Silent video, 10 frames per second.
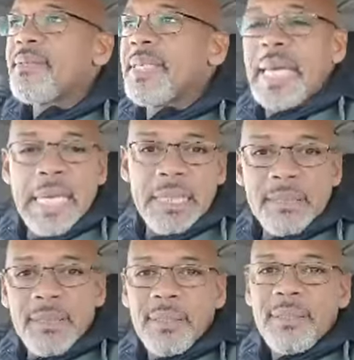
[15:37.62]
to
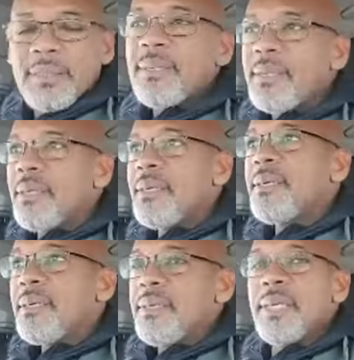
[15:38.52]

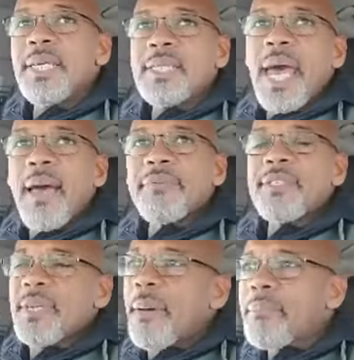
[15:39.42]
eat. You need to have
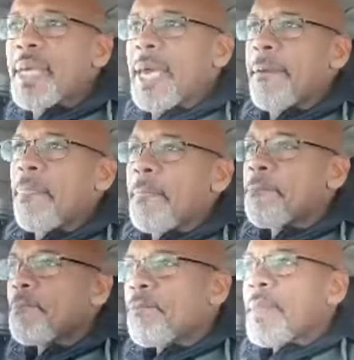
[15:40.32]
something
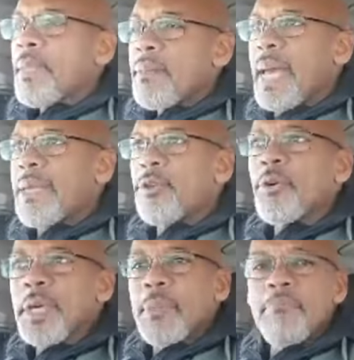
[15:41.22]
that
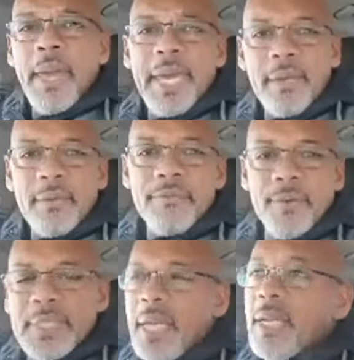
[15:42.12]
you can make
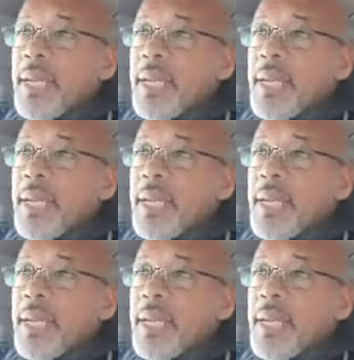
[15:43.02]
for dinner.